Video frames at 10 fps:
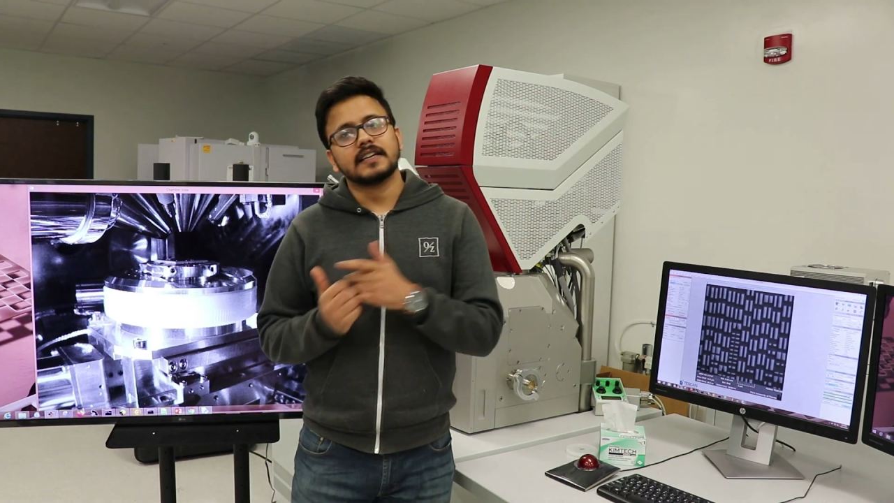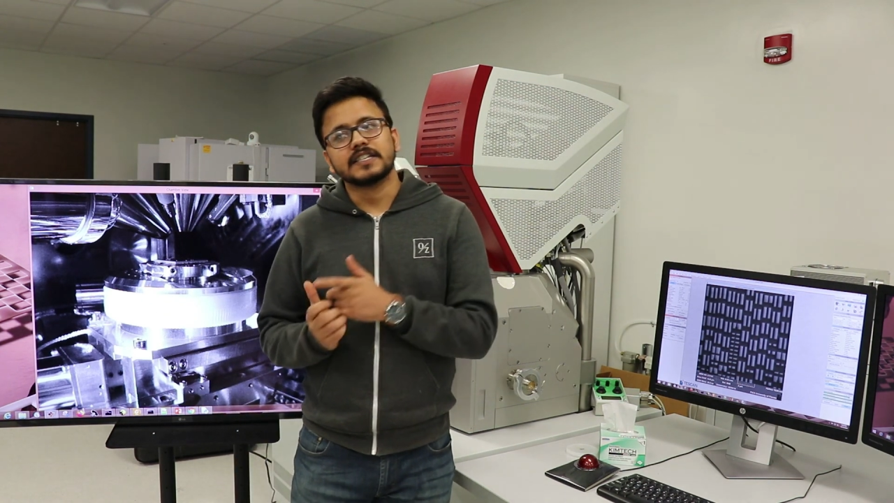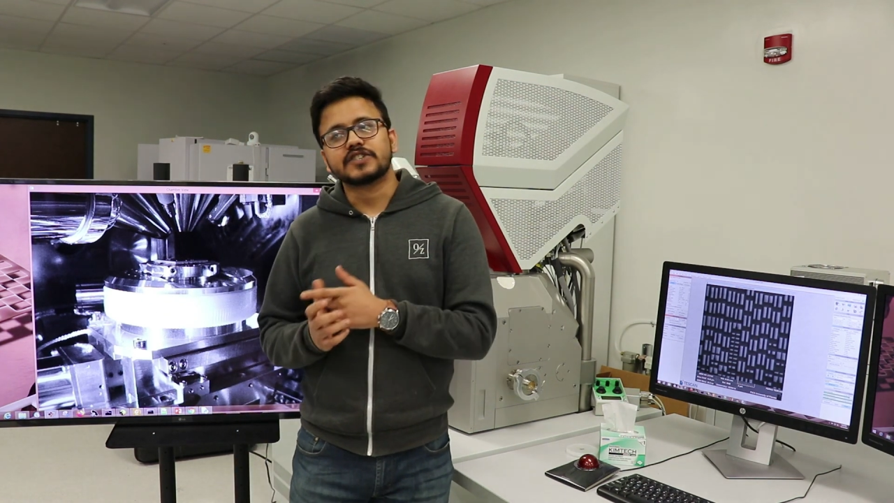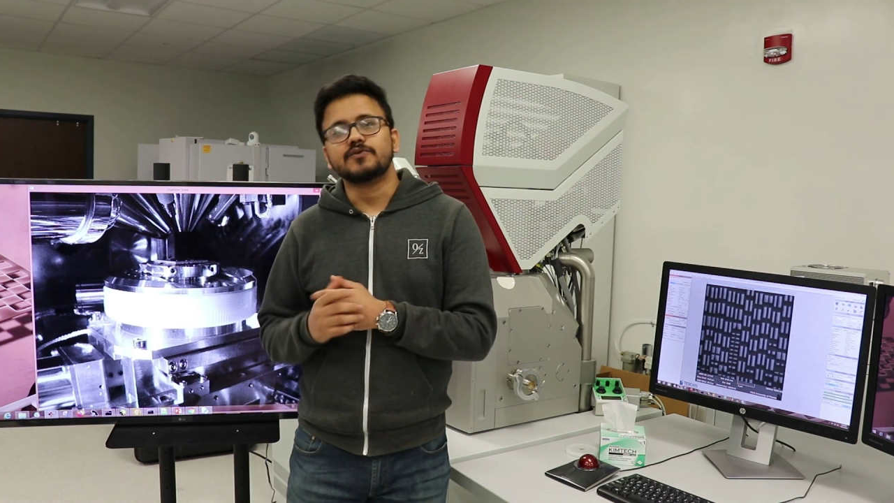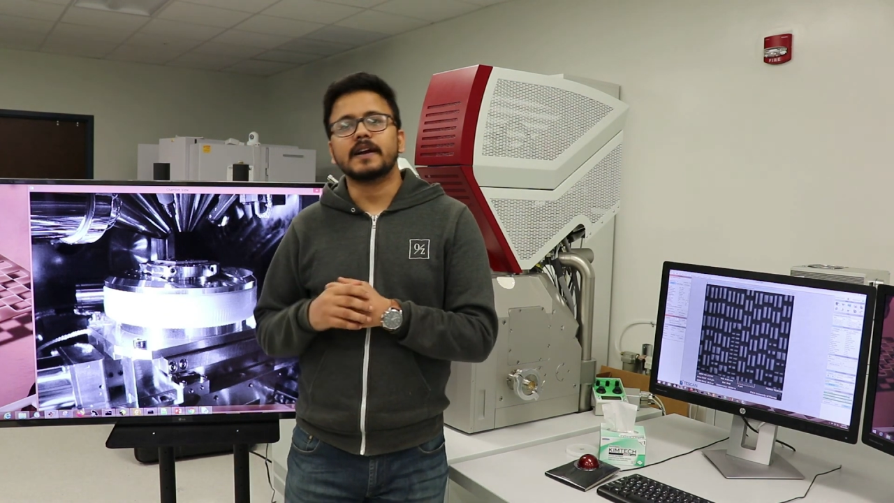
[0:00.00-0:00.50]

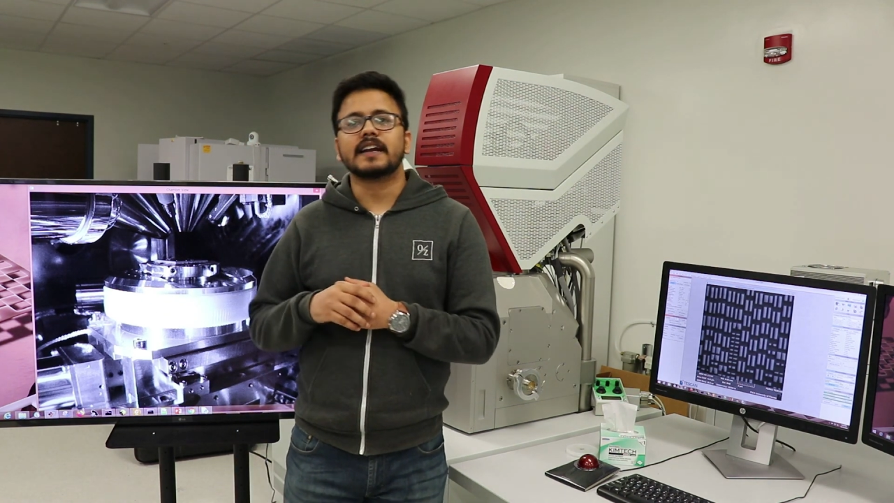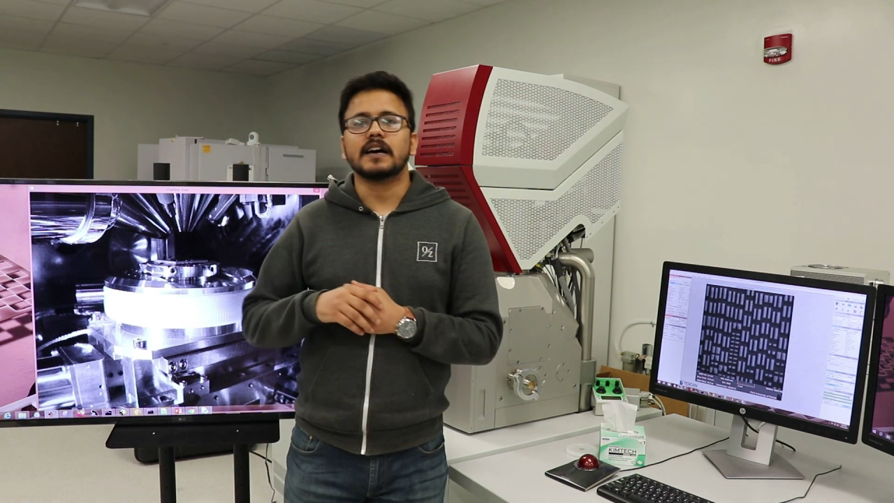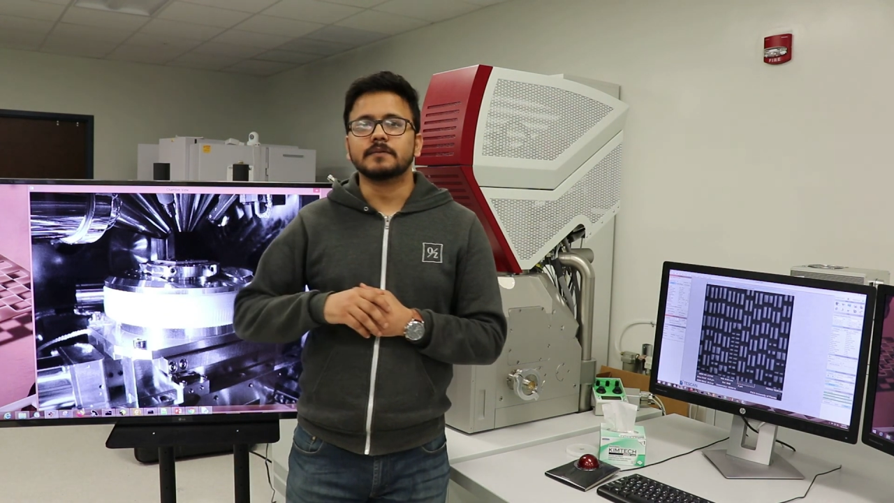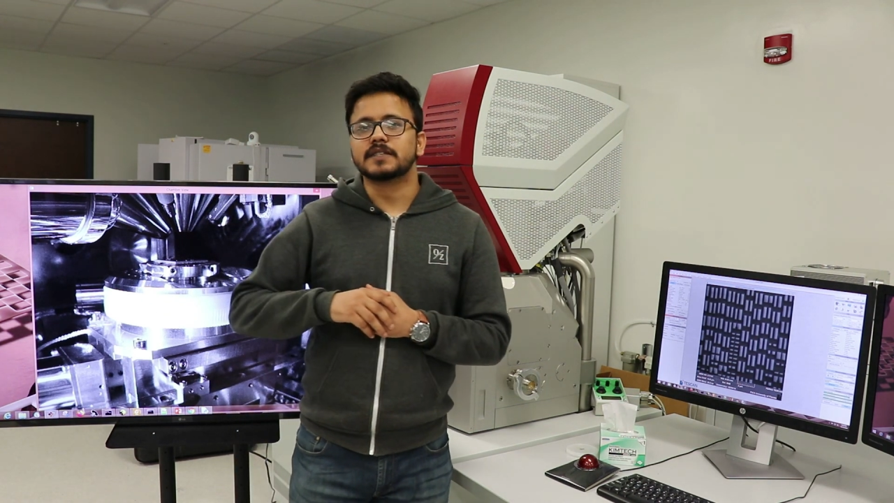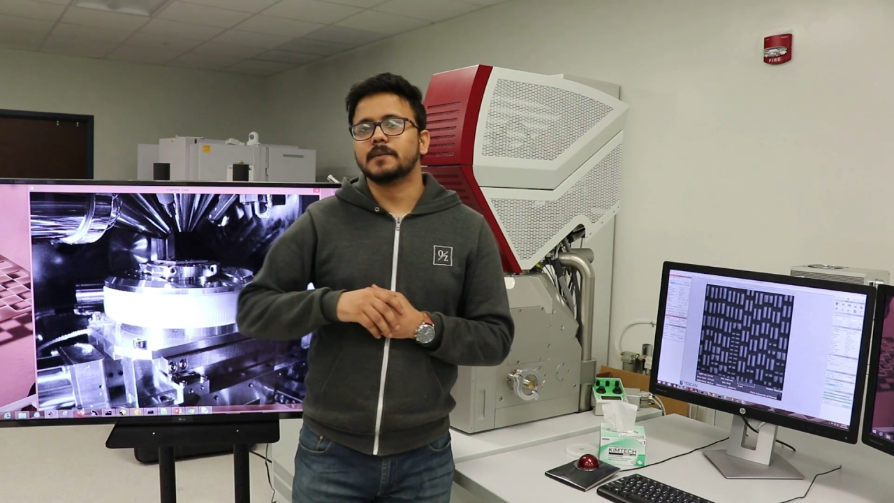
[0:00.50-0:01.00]
instrument
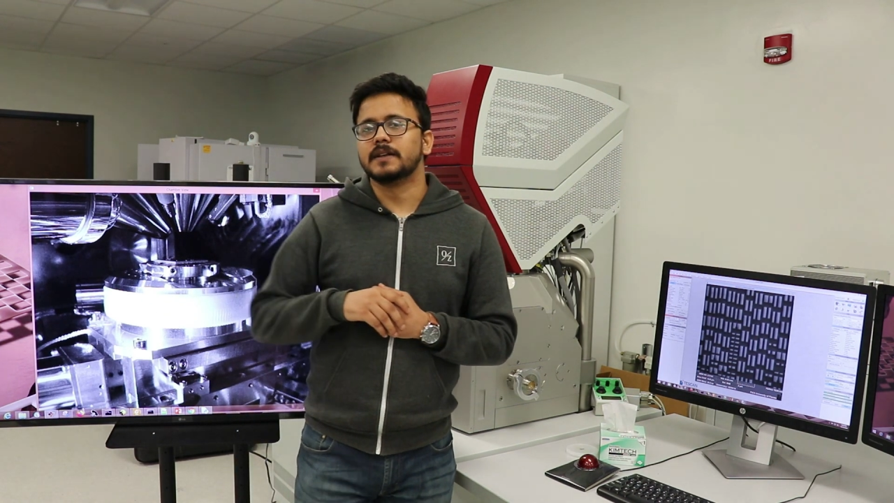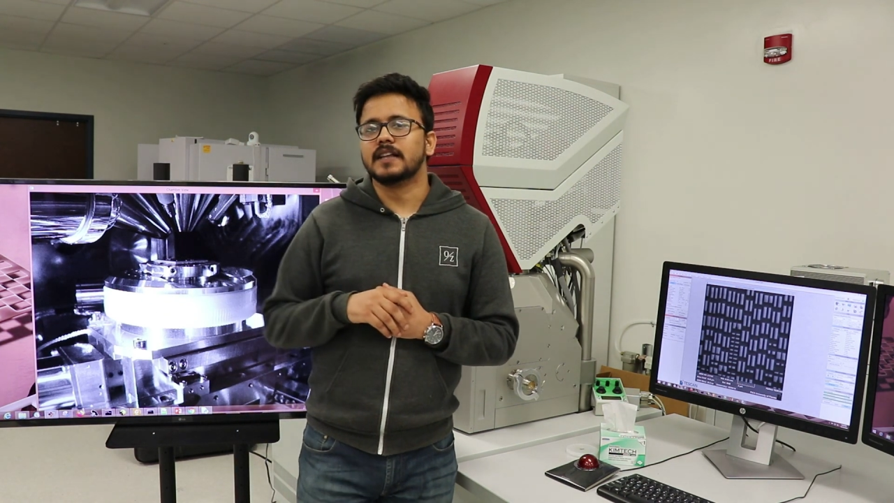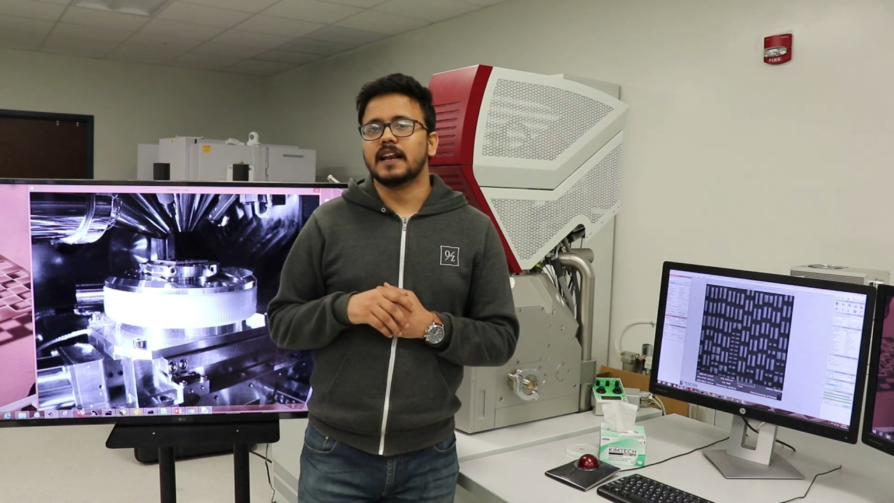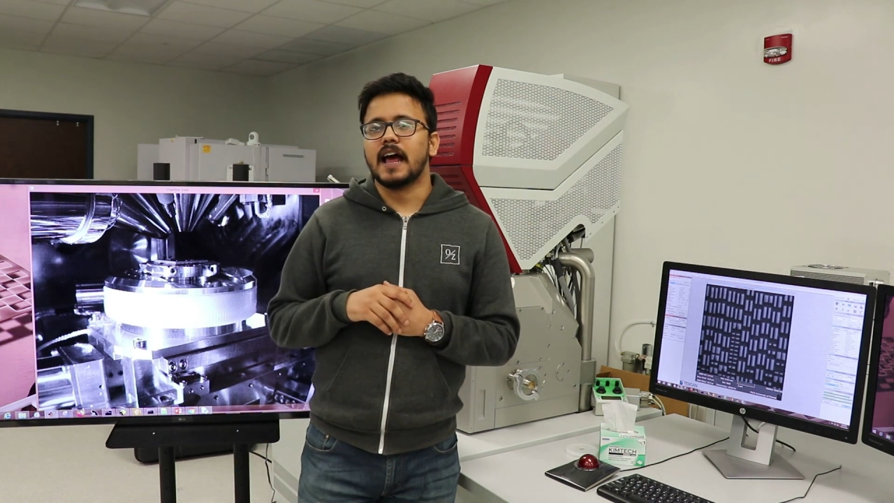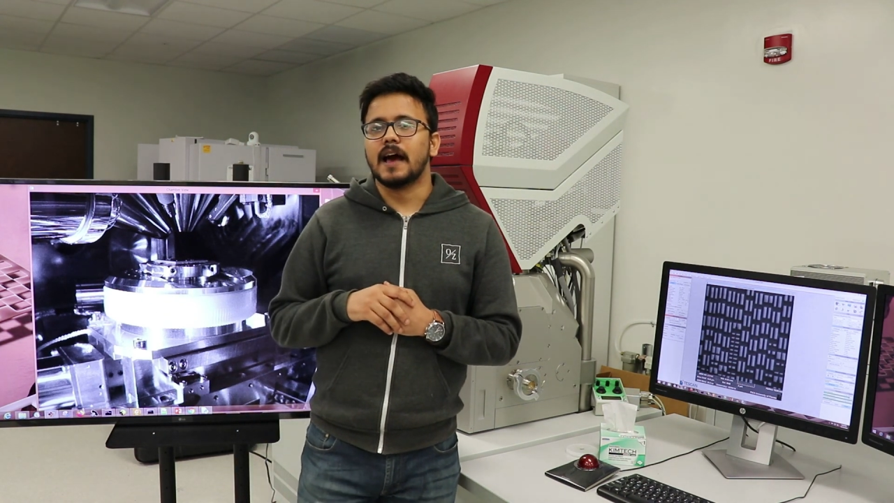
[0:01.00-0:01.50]
comes up in
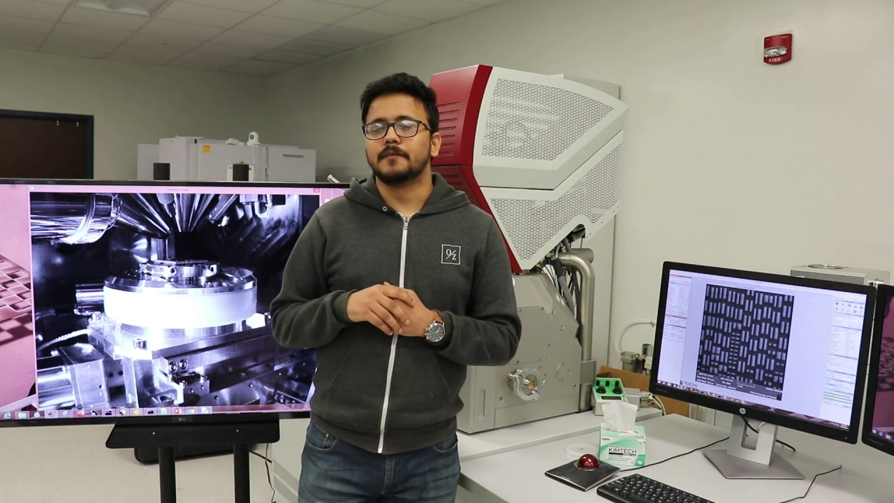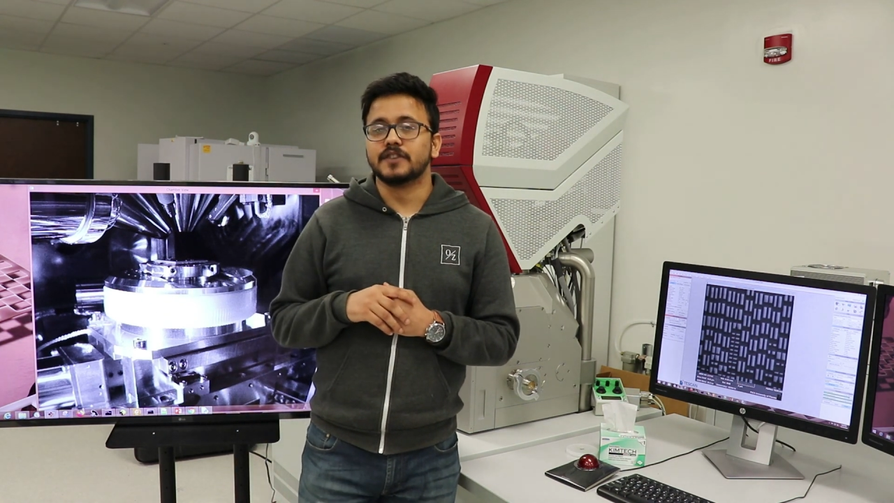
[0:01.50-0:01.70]
the lab,